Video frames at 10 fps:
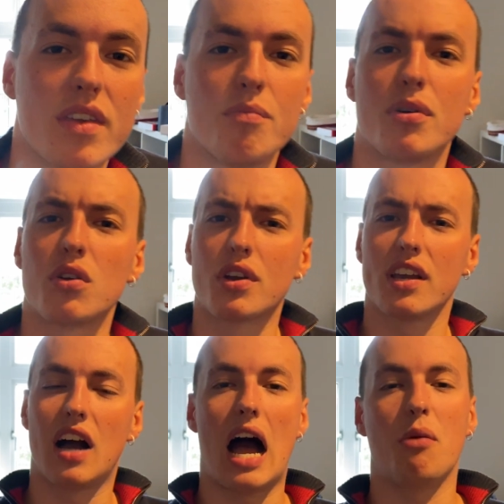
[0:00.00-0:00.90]
But okay,
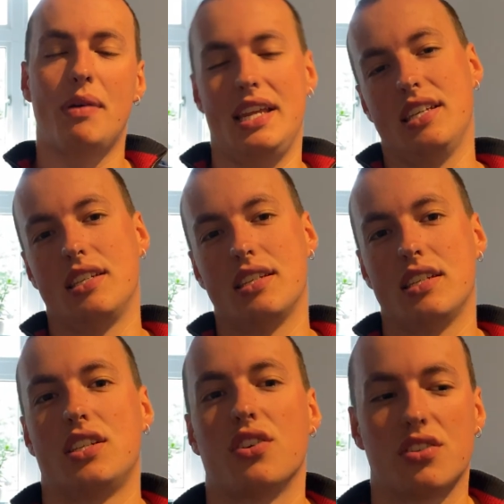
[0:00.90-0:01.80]
how bad is this?
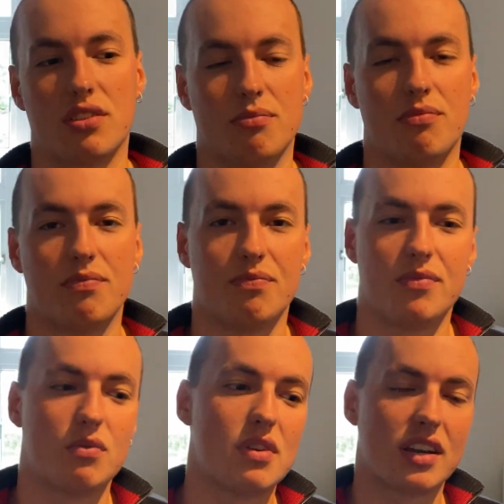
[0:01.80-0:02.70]
It's just
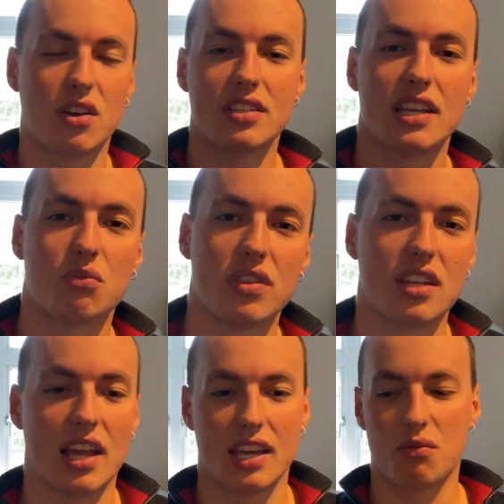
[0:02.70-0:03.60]
we are in contact with it
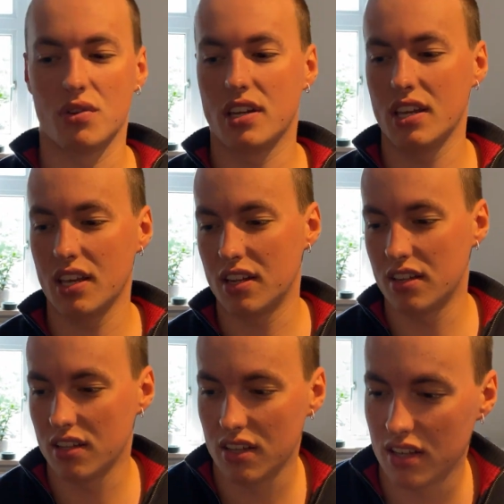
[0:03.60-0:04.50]
like every day, and
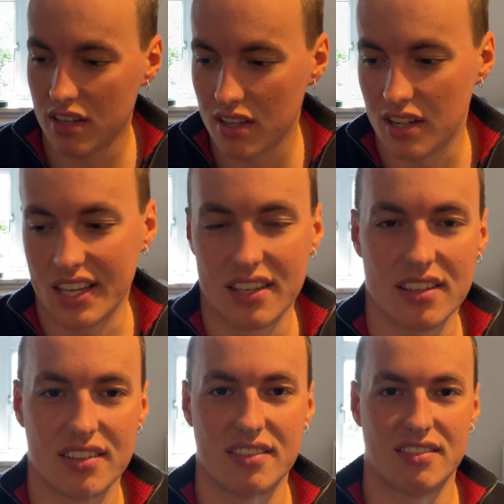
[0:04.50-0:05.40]
like
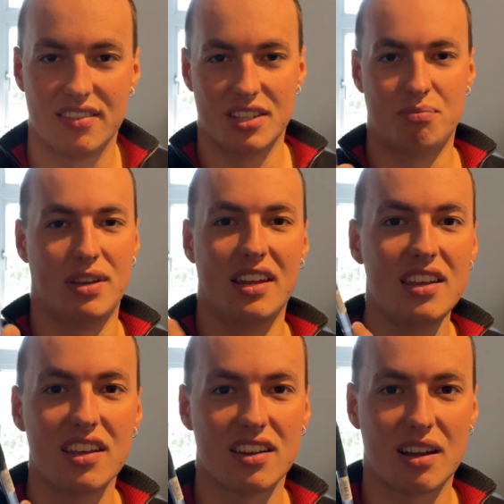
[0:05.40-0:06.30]
this pen
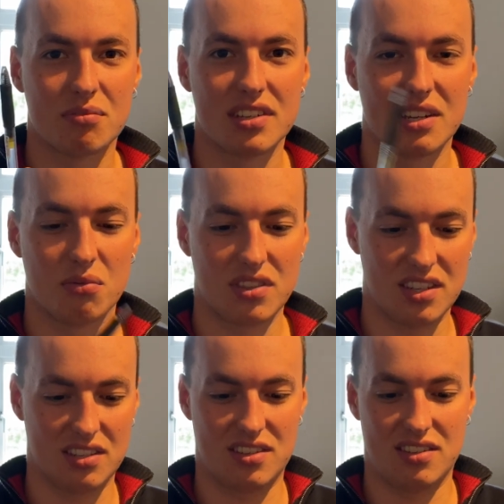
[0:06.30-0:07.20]
here I'm sitting with
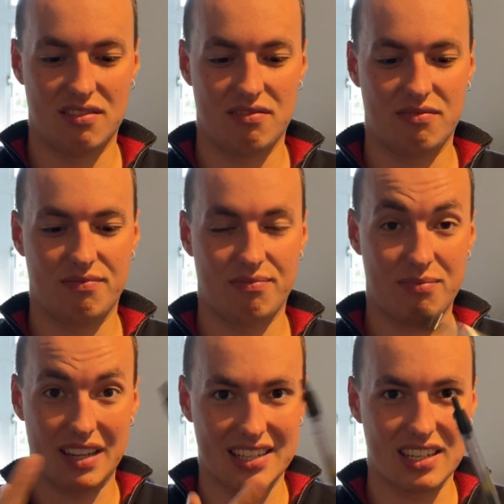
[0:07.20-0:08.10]
is
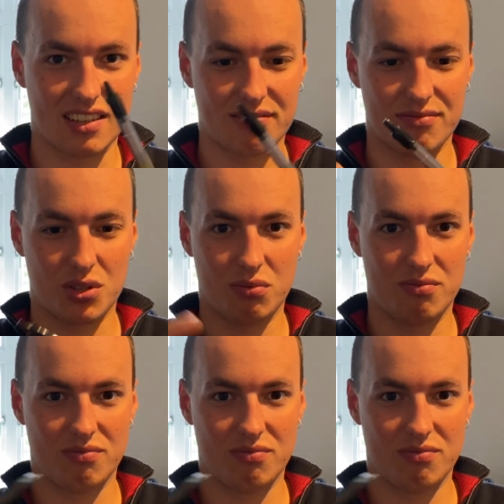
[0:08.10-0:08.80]
plastic, so